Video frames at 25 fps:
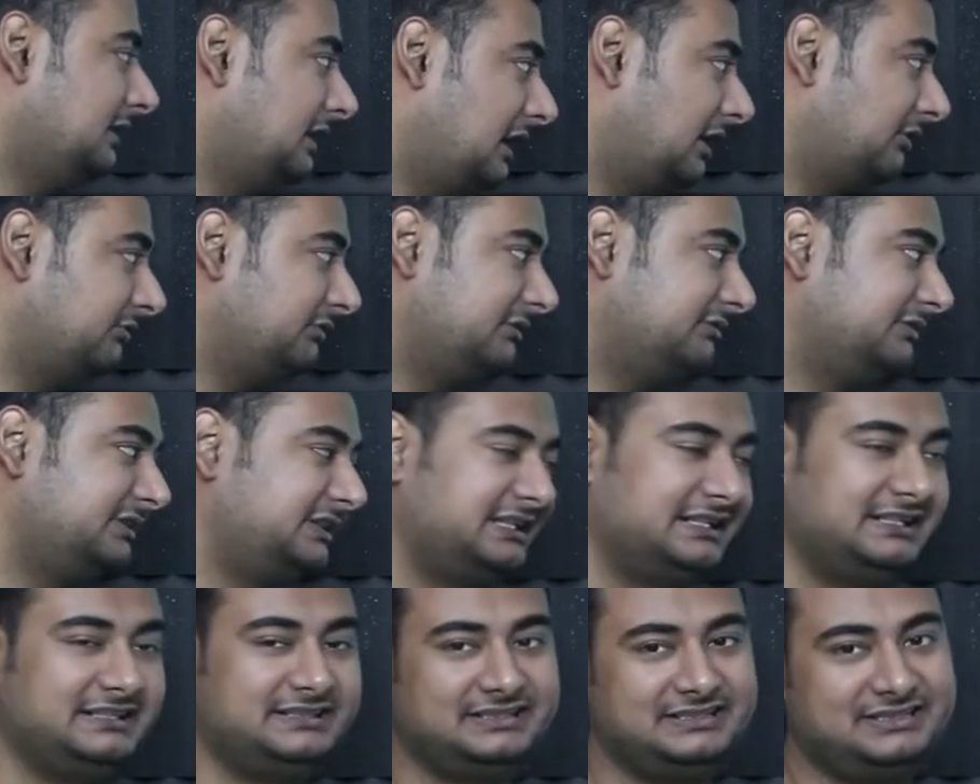However,
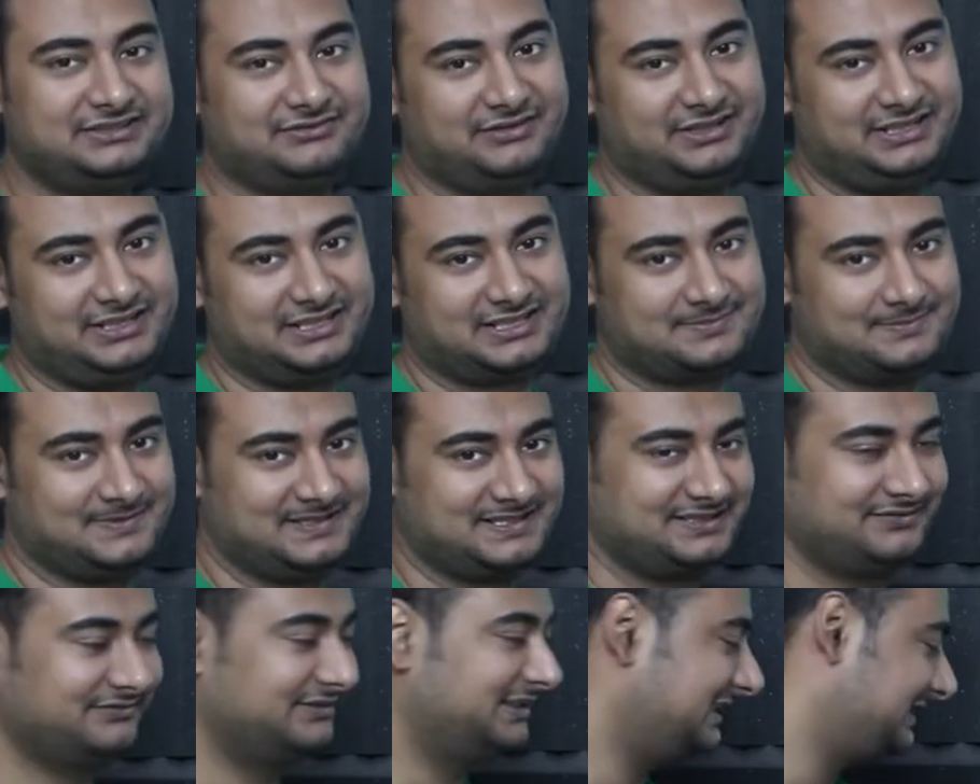it is very
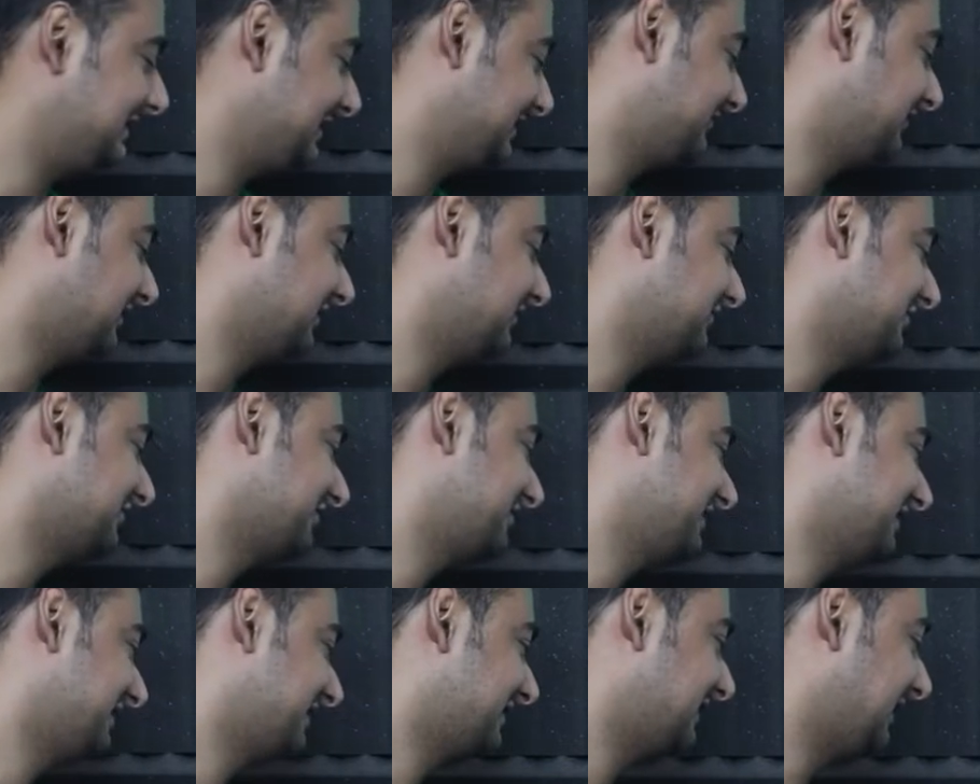expensive. That is one of
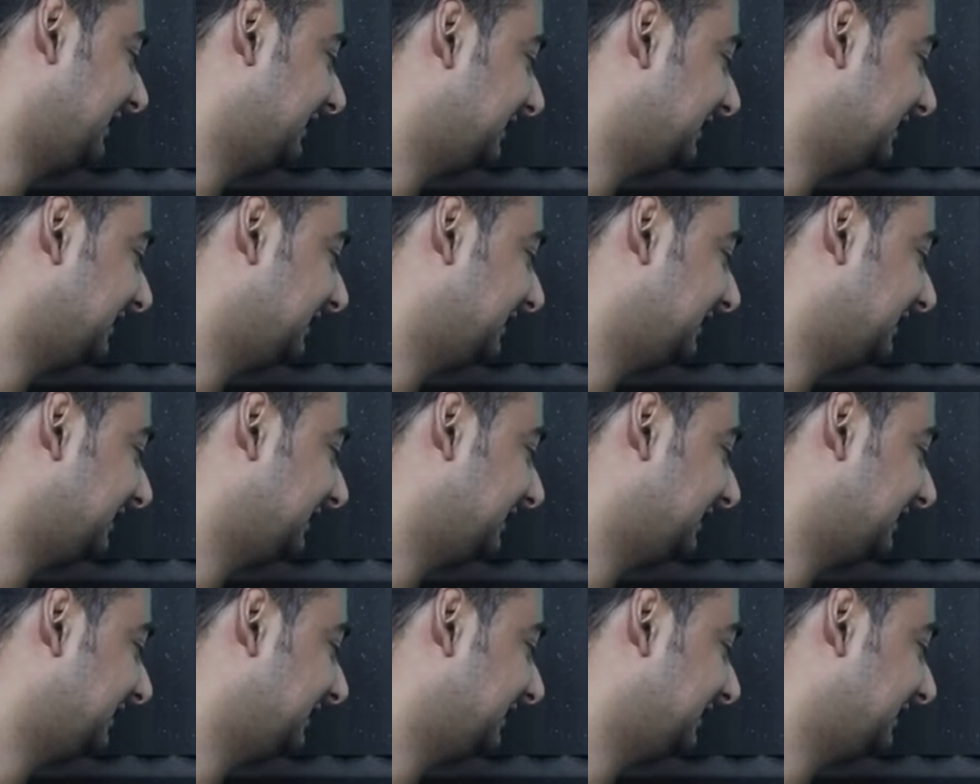those things.